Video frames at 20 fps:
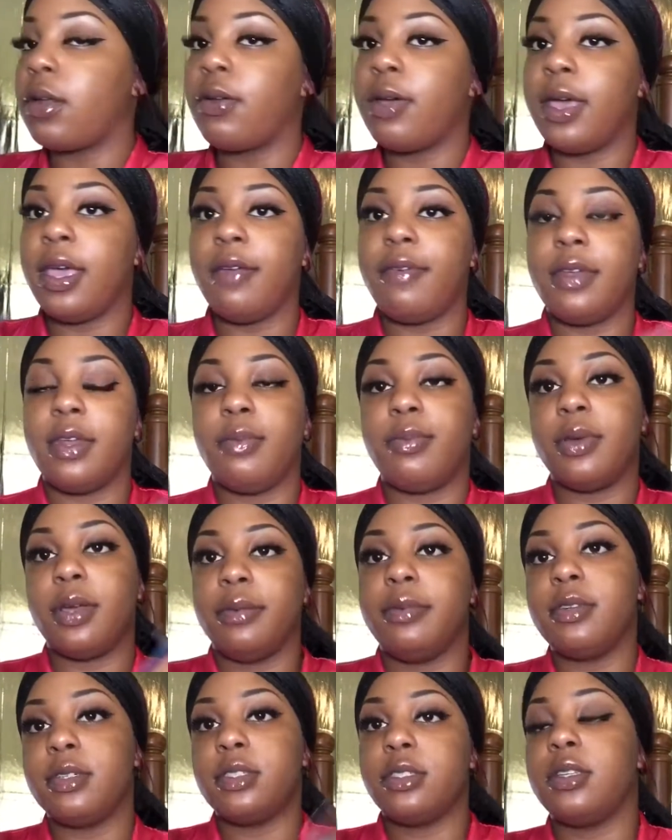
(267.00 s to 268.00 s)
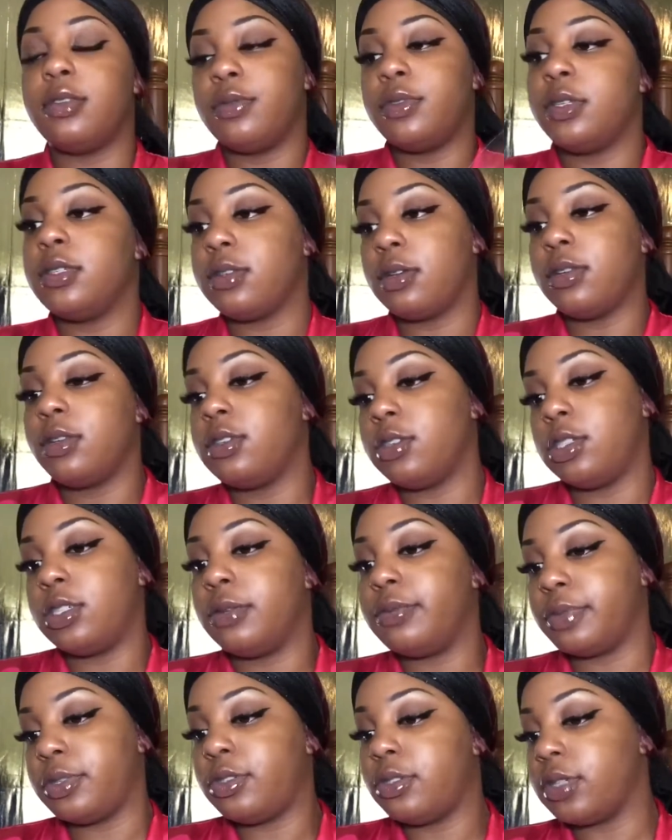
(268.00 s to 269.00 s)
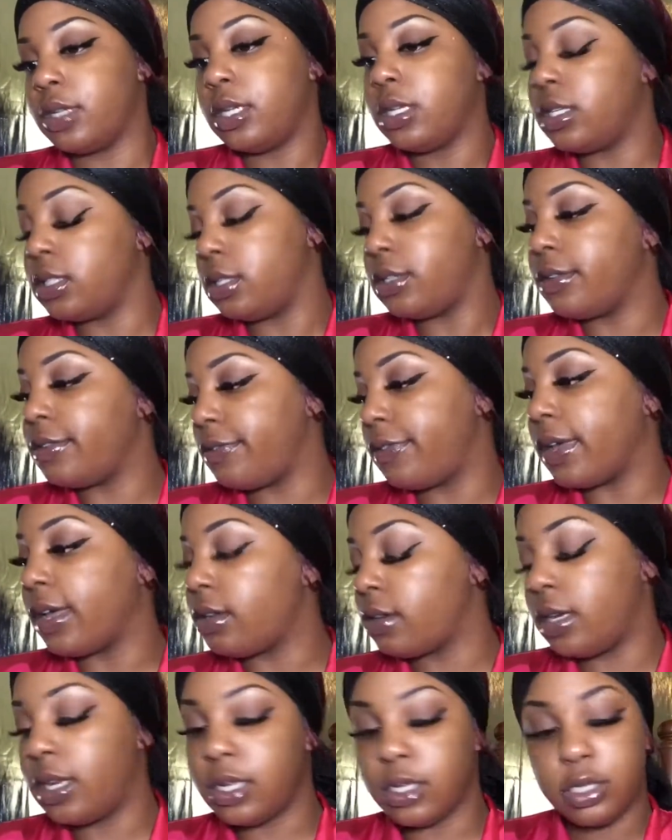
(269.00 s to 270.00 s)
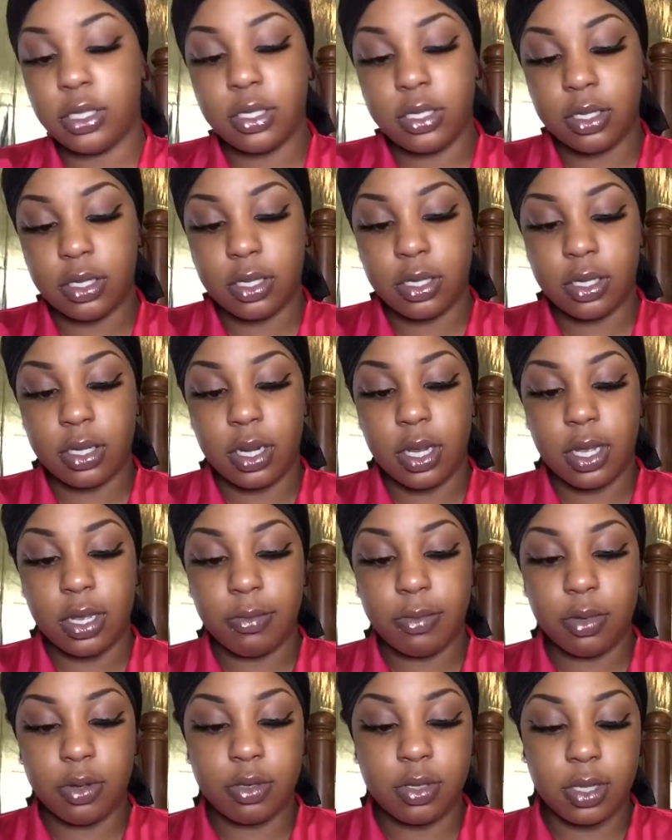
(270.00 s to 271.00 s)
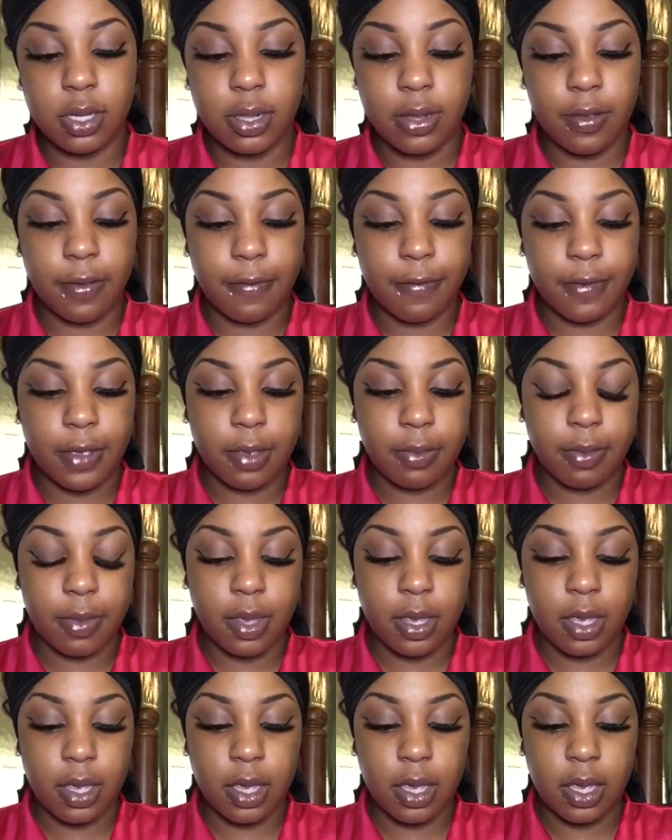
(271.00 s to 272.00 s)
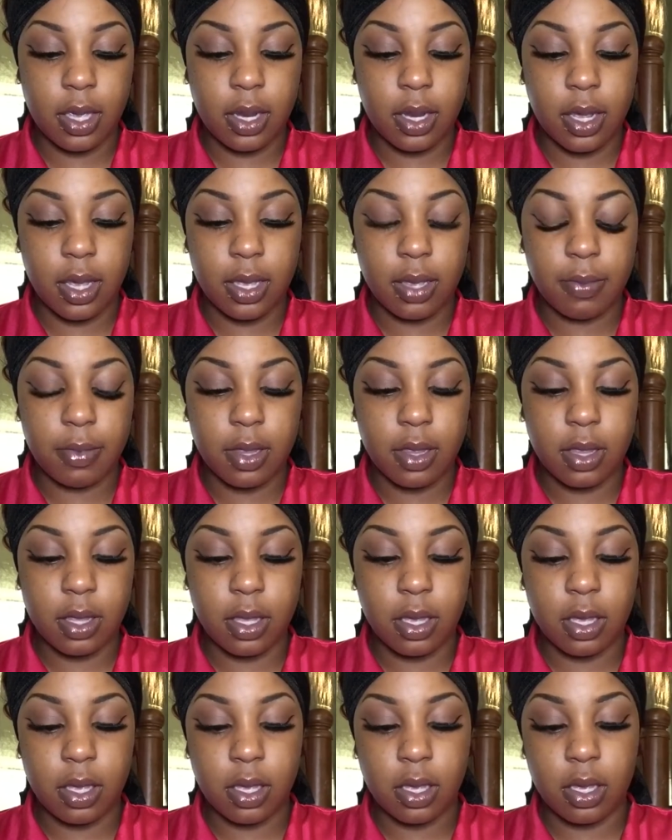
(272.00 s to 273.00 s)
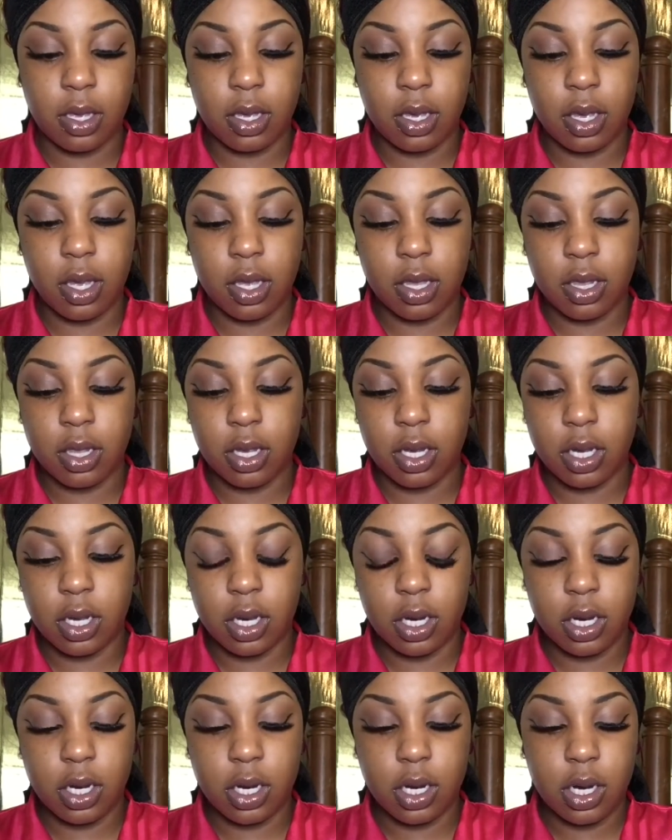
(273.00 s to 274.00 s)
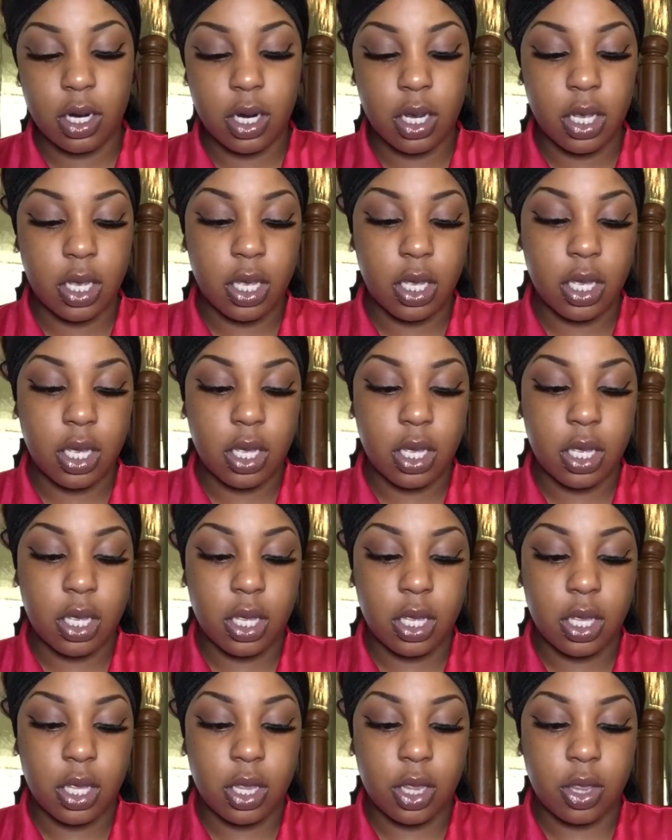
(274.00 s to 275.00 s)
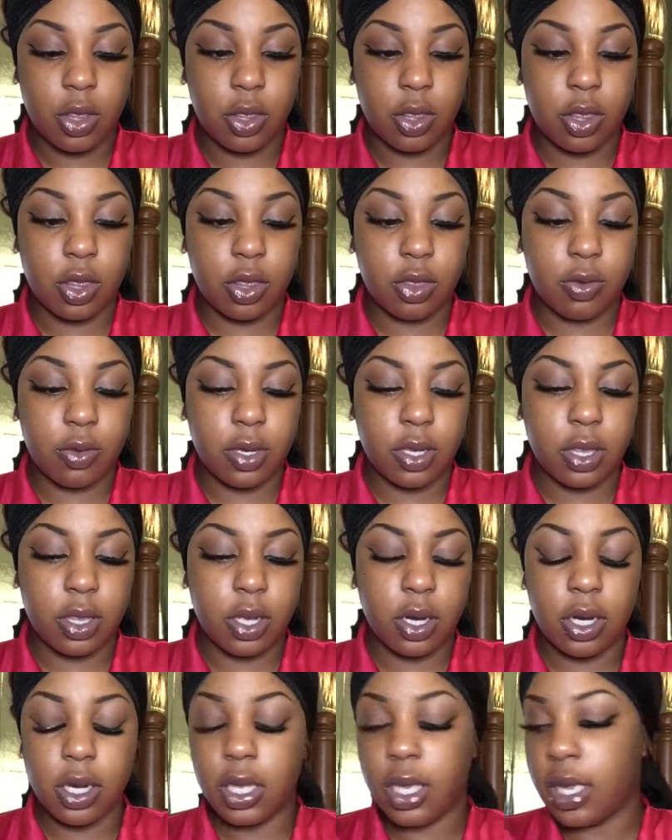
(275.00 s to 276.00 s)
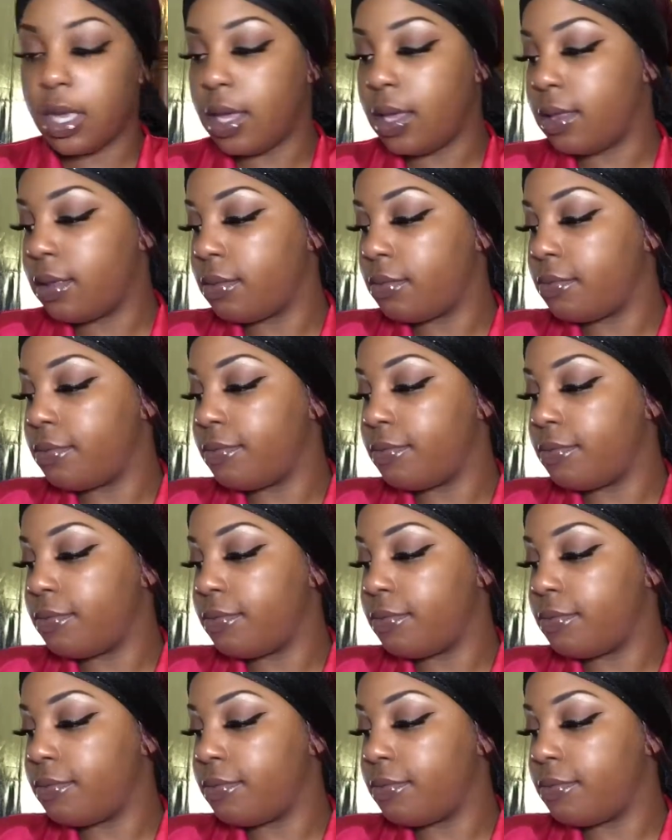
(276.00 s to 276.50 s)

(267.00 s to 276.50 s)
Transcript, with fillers: I don't have any primer, so we're just going to jump straight into the foundation. I'm using the Fit Me, and I am in the color 338.